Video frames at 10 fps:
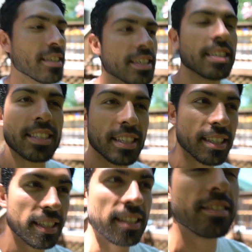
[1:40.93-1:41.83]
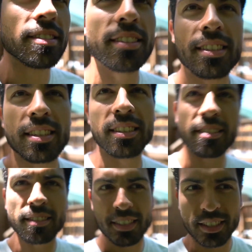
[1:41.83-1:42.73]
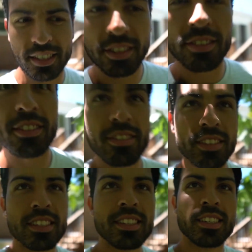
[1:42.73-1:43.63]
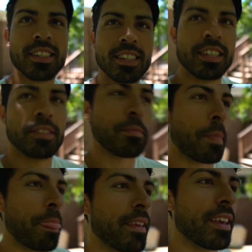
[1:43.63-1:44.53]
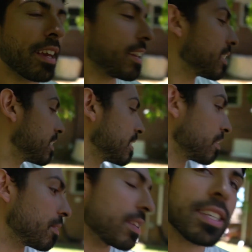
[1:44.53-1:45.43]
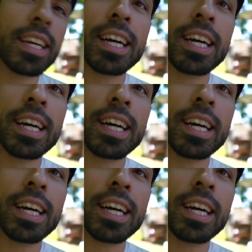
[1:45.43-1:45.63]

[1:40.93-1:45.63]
It's like 60, 60, 62 degrees. Yeah. Want to say